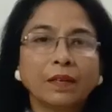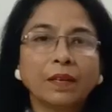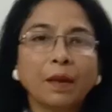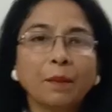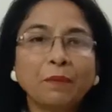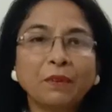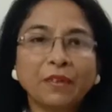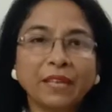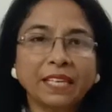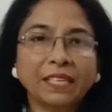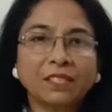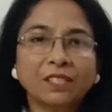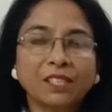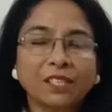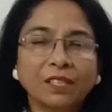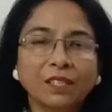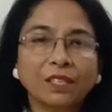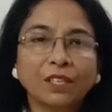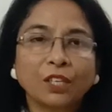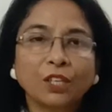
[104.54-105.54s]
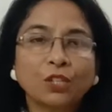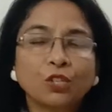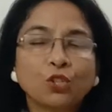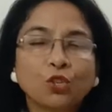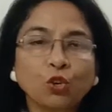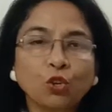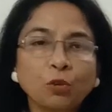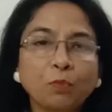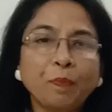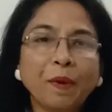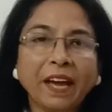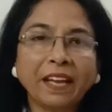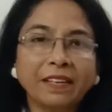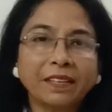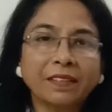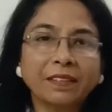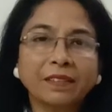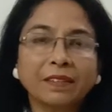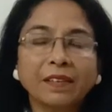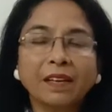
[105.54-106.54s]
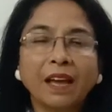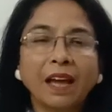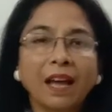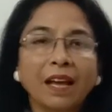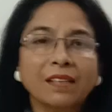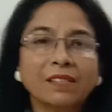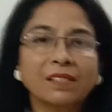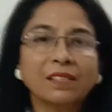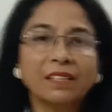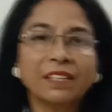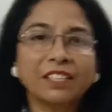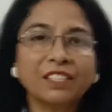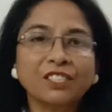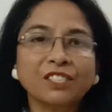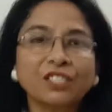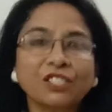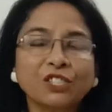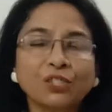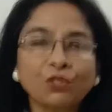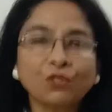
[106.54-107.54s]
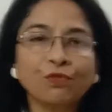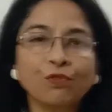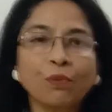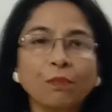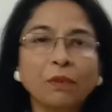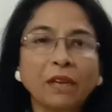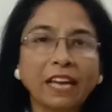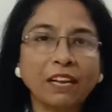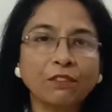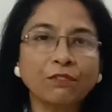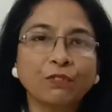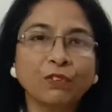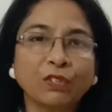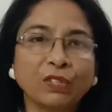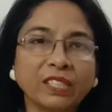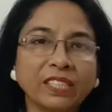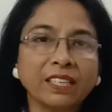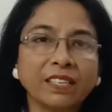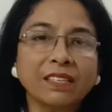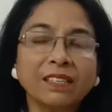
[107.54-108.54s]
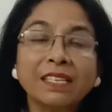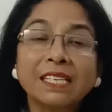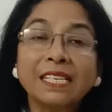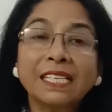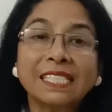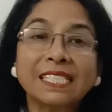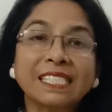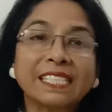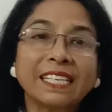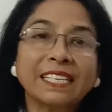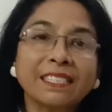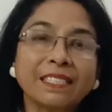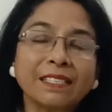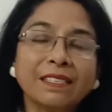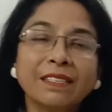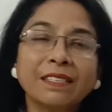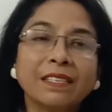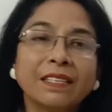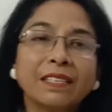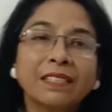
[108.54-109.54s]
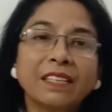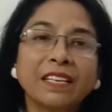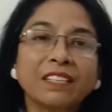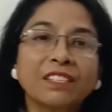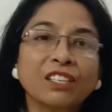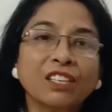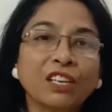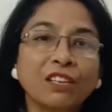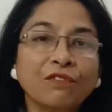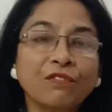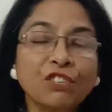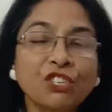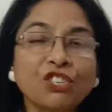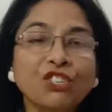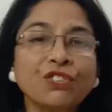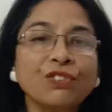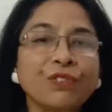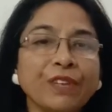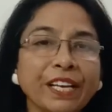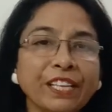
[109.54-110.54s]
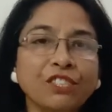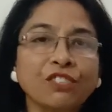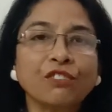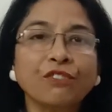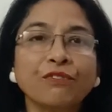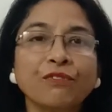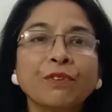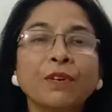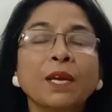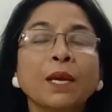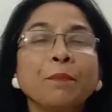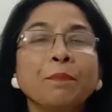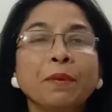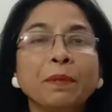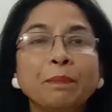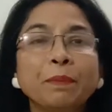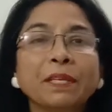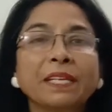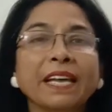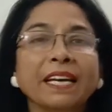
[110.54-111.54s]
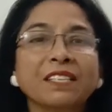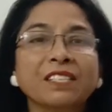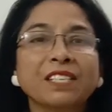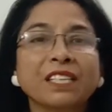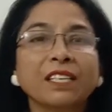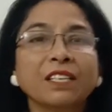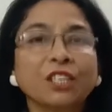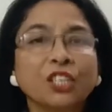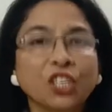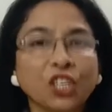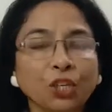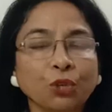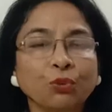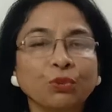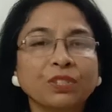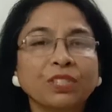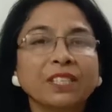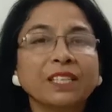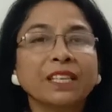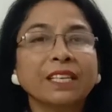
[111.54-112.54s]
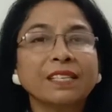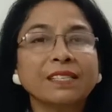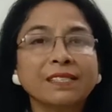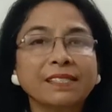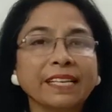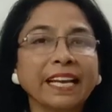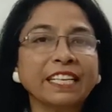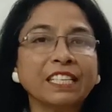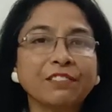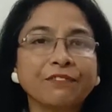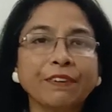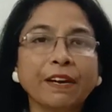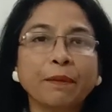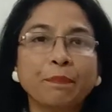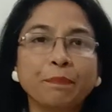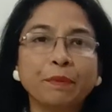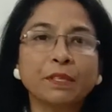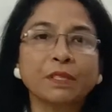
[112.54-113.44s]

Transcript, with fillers: Number eight, don't panic, as the latest news from California stated that the conversion rate of people getting cured is ninety-five